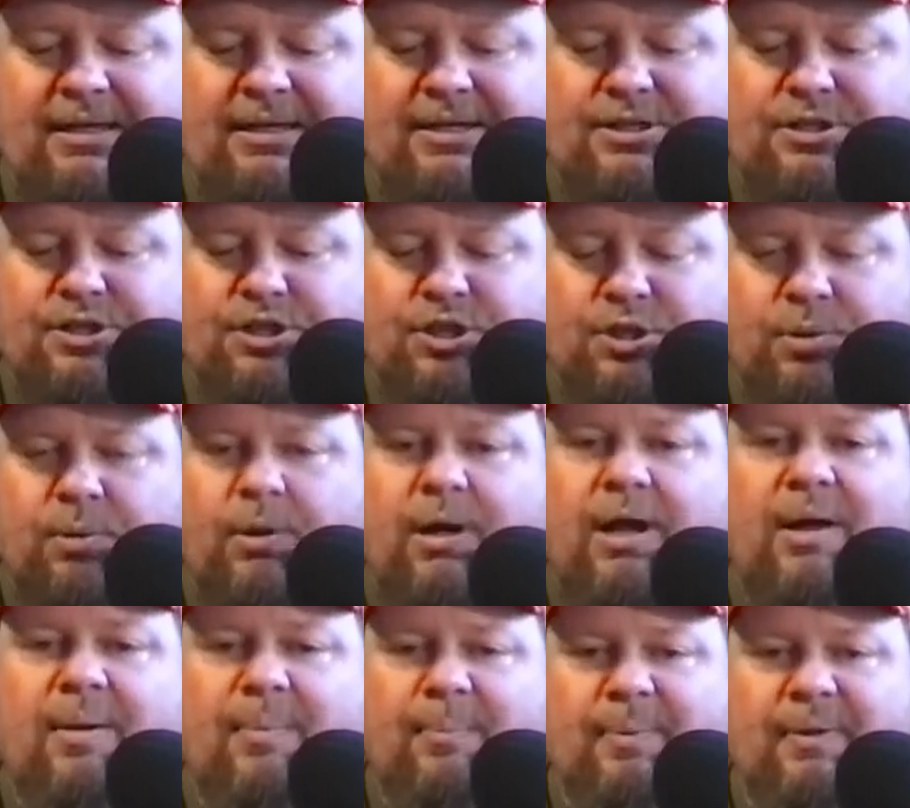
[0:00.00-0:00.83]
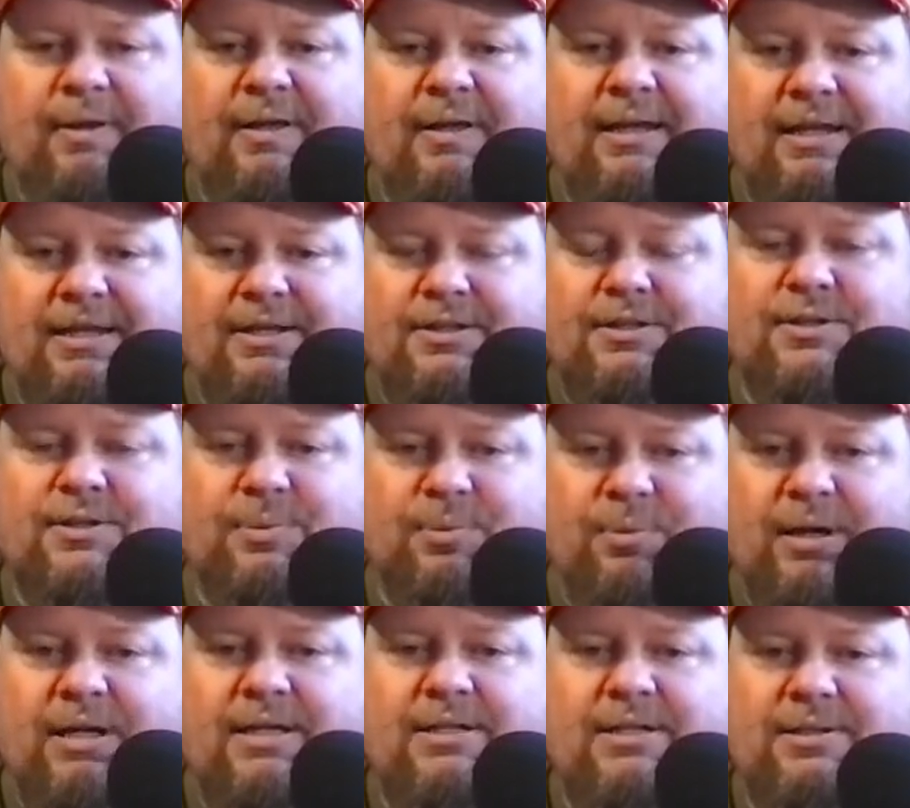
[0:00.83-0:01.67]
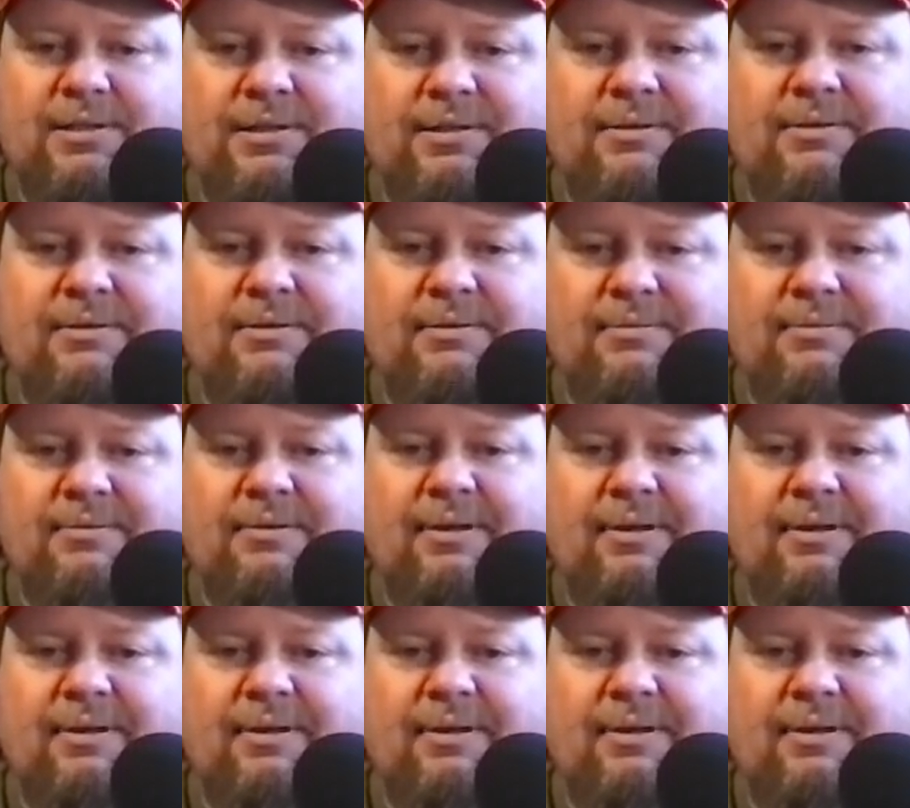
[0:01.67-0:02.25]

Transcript: Trump is the reason